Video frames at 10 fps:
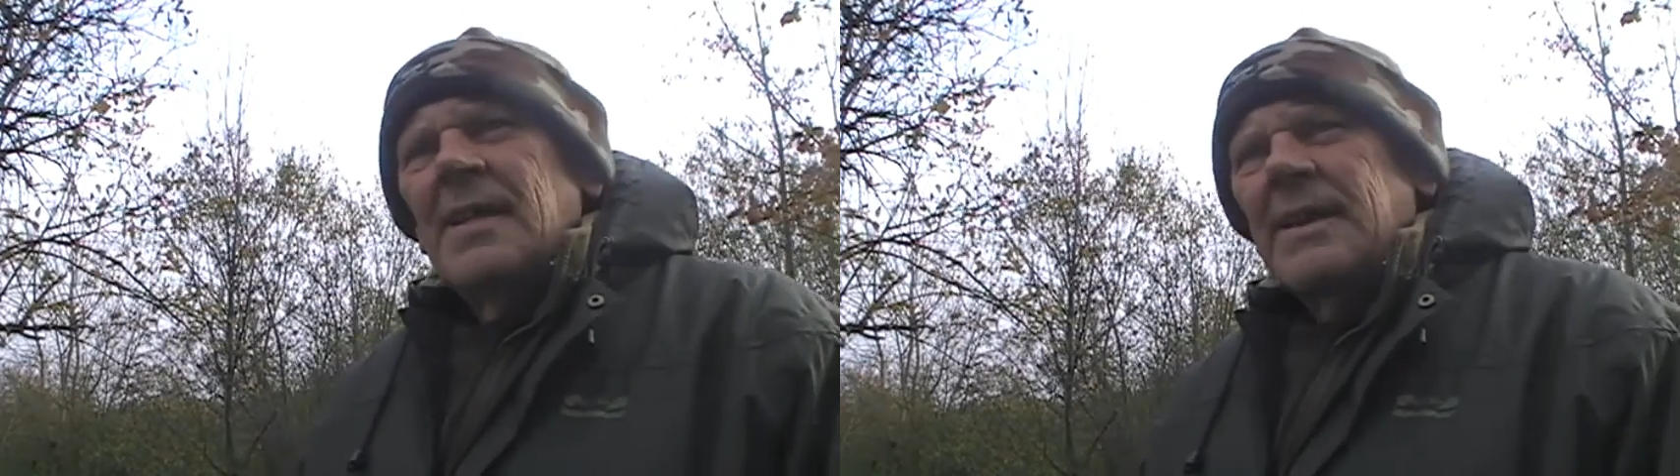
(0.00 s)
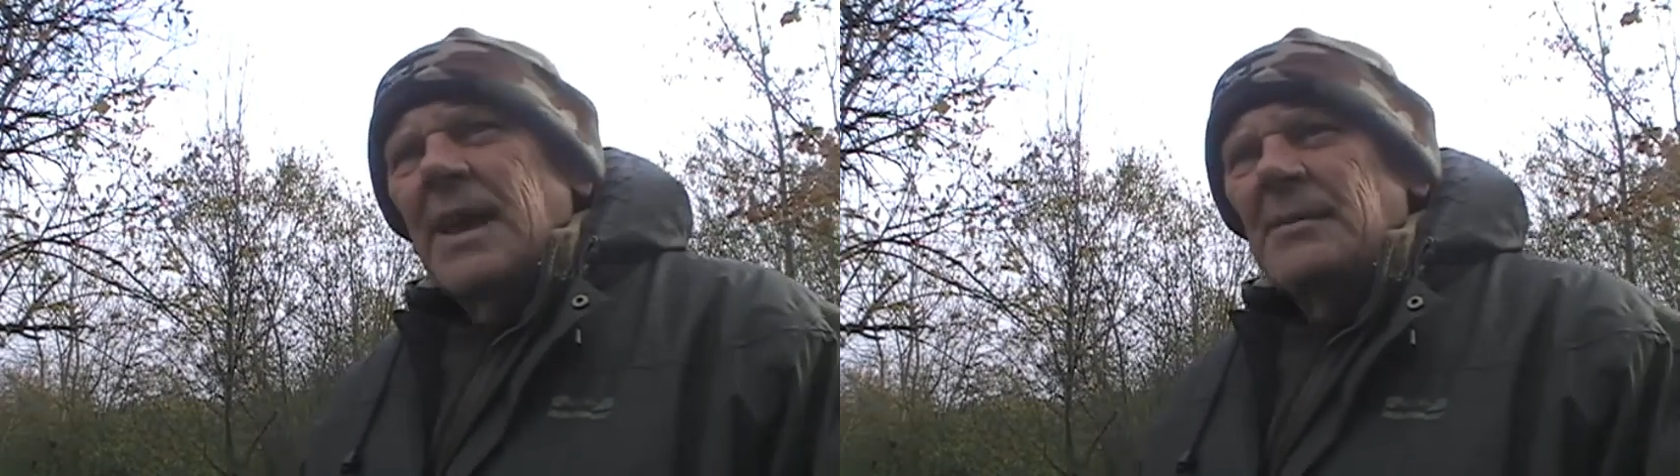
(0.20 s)

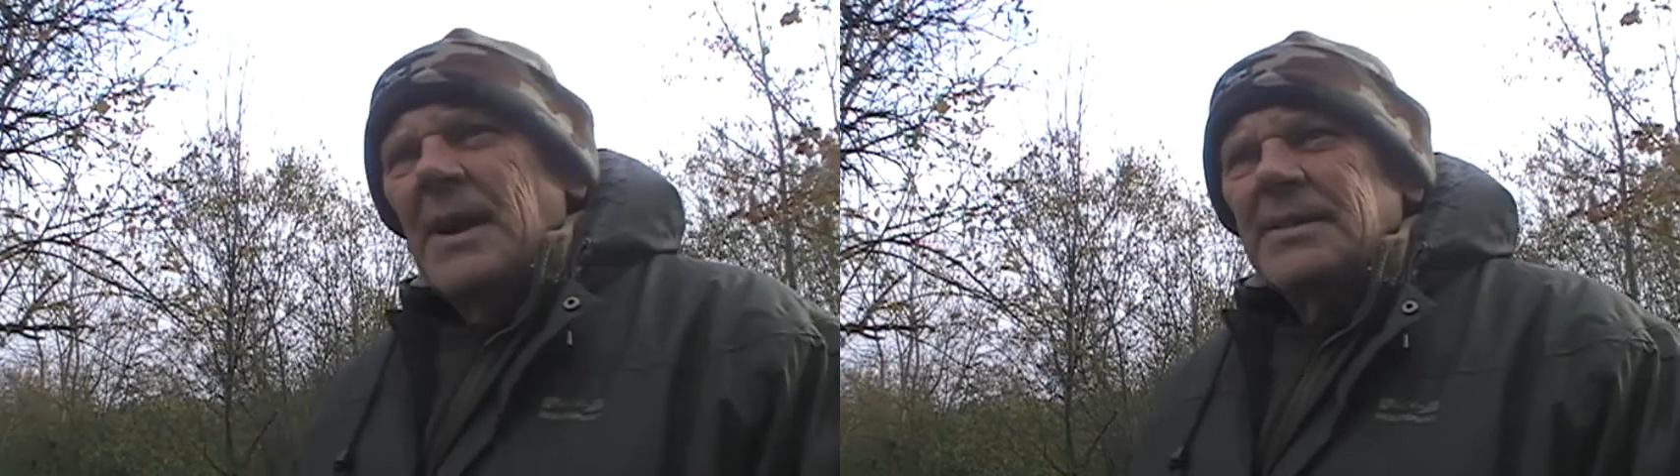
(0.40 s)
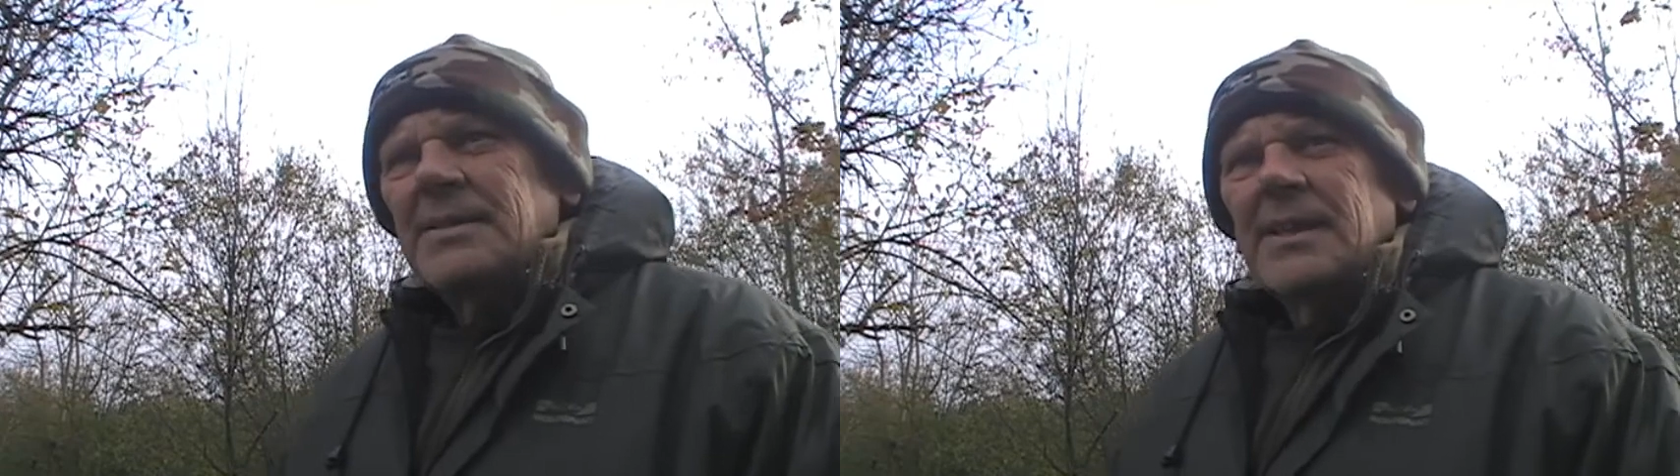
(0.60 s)
get
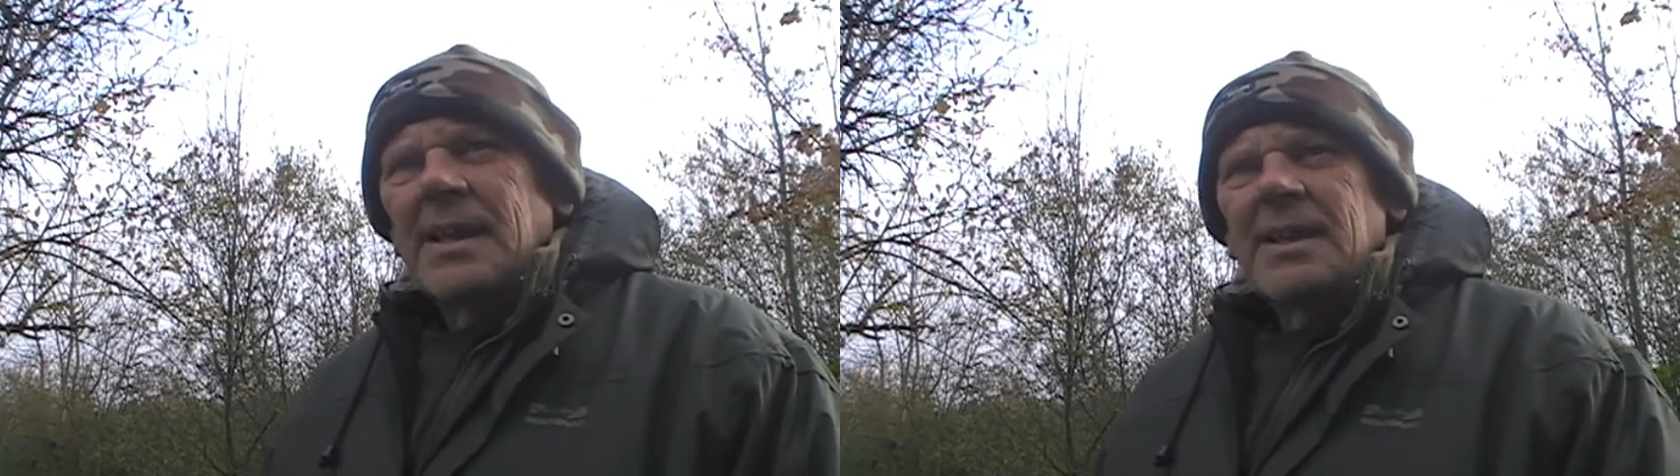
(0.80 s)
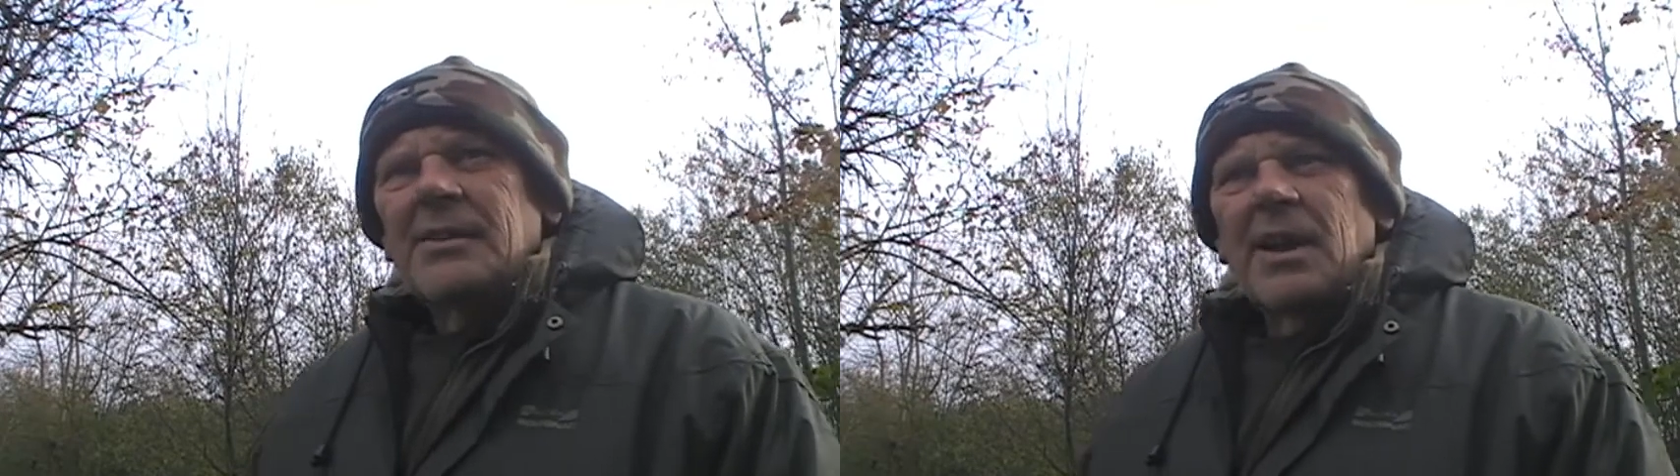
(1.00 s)
one
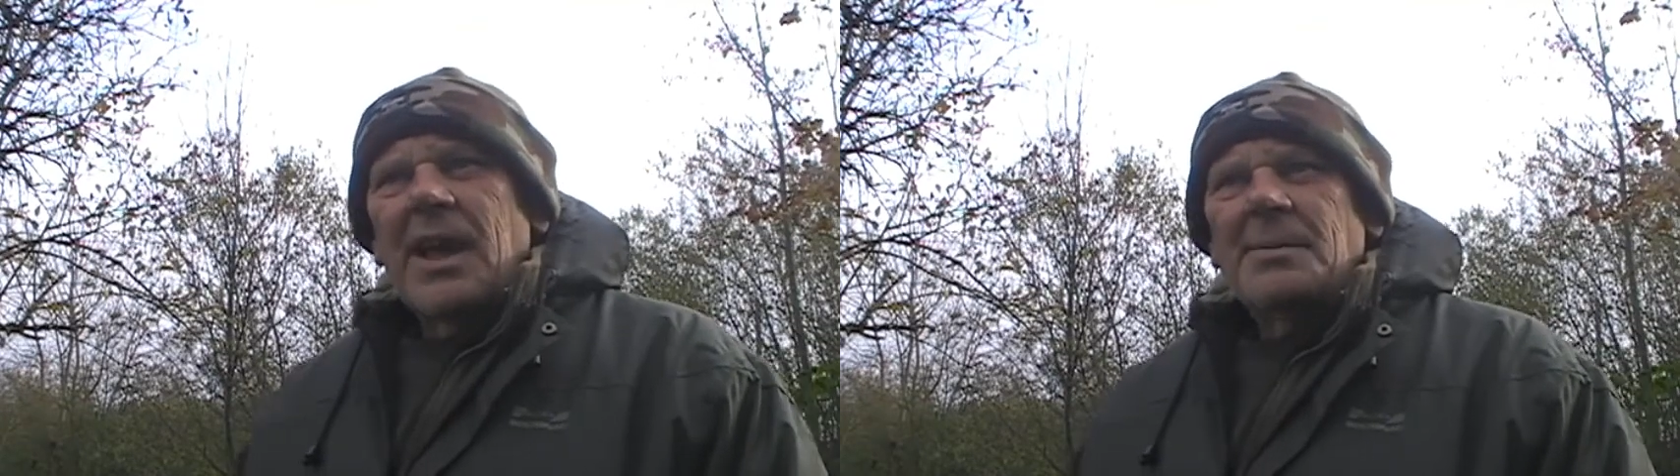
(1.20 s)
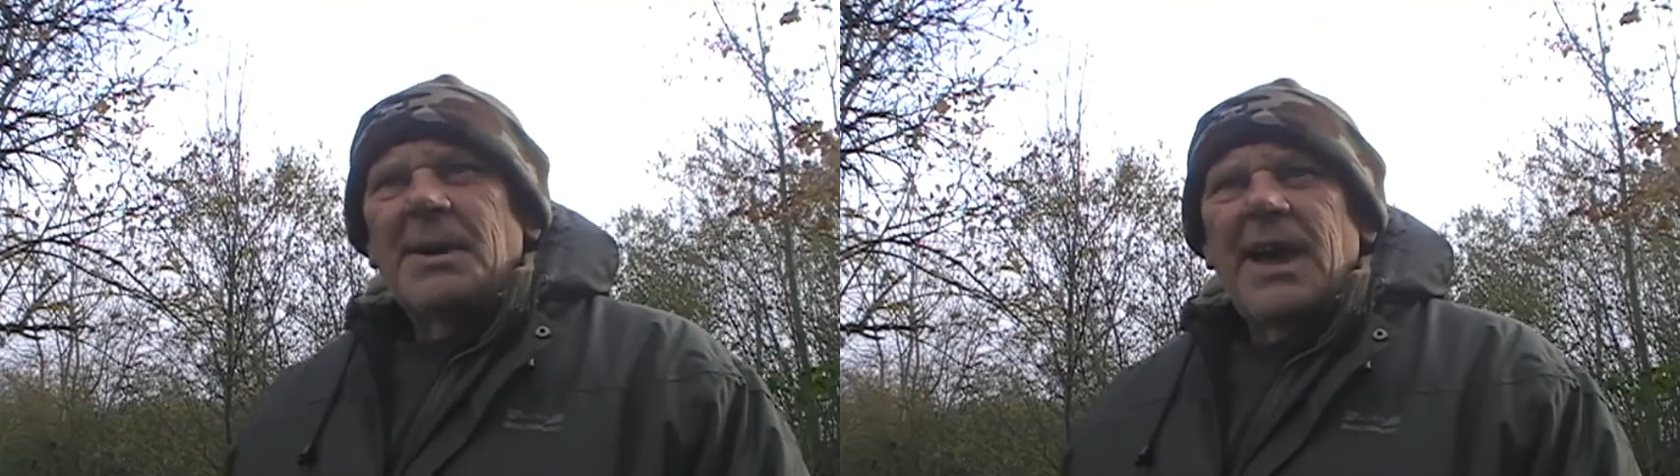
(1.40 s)
coming